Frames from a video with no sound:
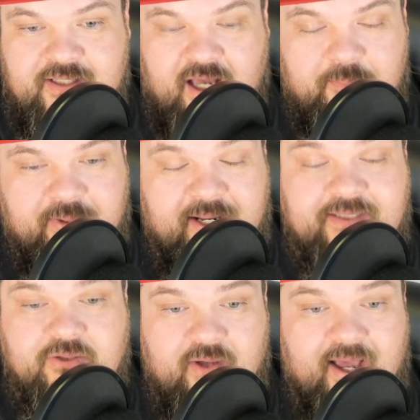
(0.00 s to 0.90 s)
But I
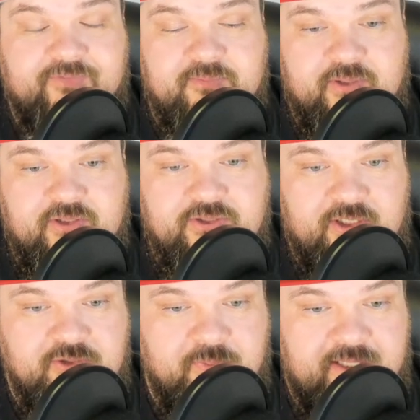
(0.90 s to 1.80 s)
still have some
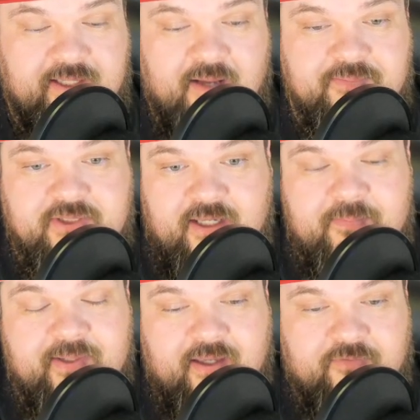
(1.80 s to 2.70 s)
concerns when it comes to
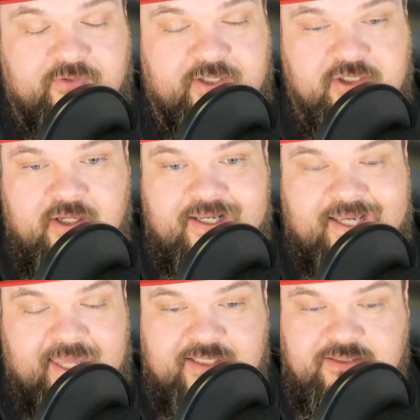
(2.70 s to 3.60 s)
him in coverage.
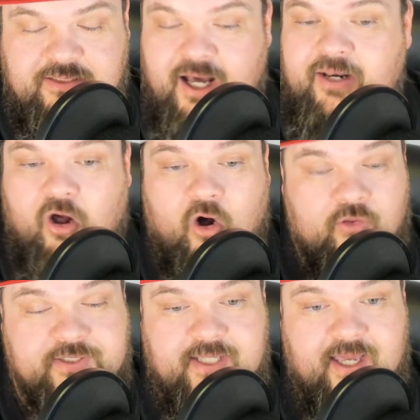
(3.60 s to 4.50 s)
And it's not
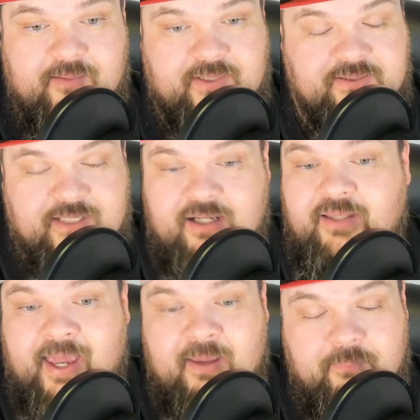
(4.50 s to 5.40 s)
all the time. He's not a
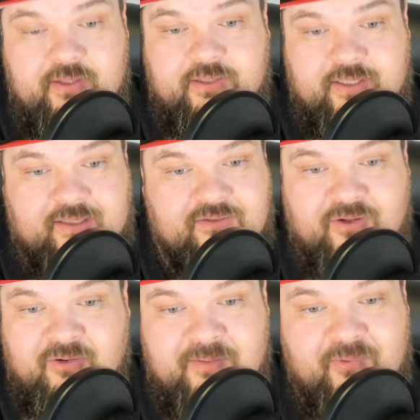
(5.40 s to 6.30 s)
liability.
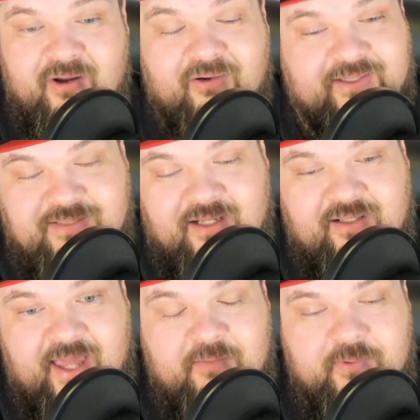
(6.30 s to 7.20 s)
Don't get me wrong. He's not
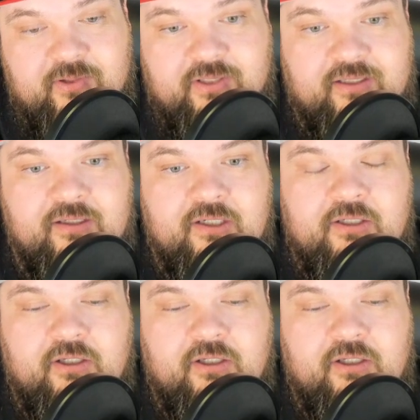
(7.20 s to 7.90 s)
a liability.